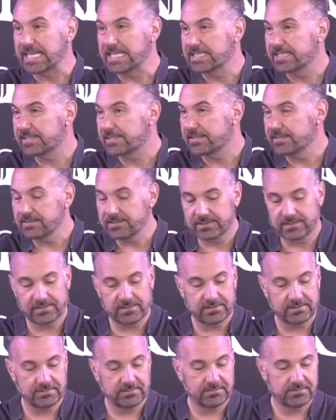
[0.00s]

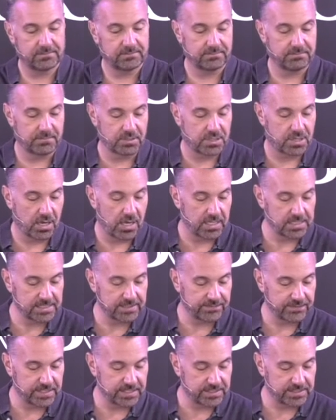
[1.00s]
instance, because
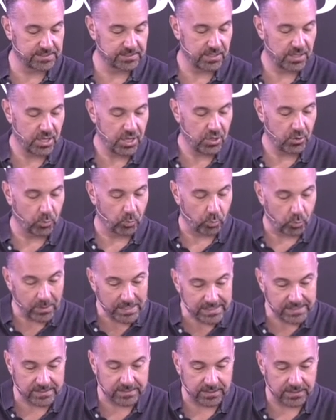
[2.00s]
of this
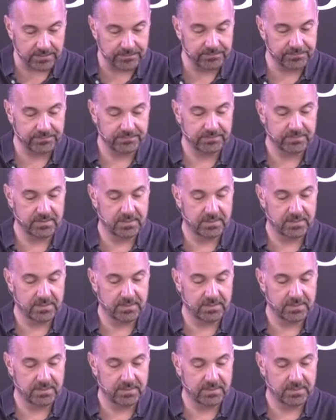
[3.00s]
wisdom,